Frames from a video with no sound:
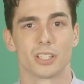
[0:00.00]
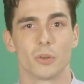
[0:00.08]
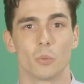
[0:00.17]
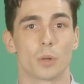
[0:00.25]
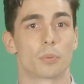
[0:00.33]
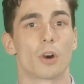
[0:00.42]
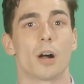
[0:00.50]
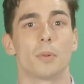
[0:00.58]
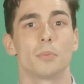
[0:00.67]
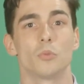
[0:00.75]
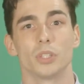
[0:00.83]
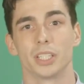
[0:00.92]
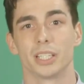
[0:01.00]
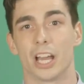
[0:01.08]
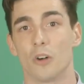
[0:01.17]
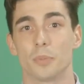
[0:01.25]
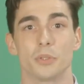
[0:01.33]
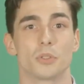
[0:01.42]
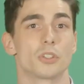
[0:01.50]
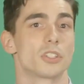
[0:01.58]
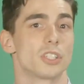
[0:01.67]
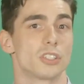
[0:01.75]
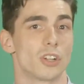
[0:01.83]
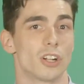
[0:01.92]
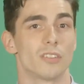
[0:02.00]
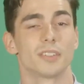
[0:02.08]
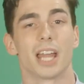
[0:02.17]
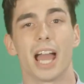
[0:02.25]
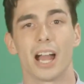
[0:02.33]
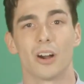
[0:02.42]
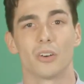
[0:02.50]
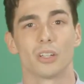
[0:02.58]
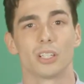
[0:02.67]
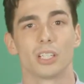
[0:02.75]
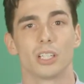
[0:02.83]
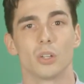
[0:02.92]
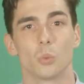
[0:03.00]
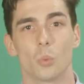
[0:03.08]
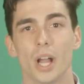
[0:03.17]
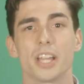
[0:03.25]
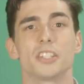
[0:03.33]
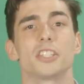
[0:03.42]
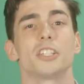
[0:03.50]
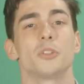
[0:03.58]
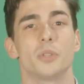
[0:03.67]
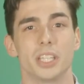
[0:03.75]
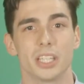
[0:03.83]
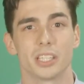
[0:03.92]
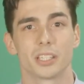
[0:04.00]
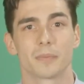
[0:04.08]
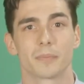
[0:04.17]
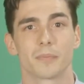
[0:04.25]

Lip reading: What problem will it help users to solve and how? Why is it unique?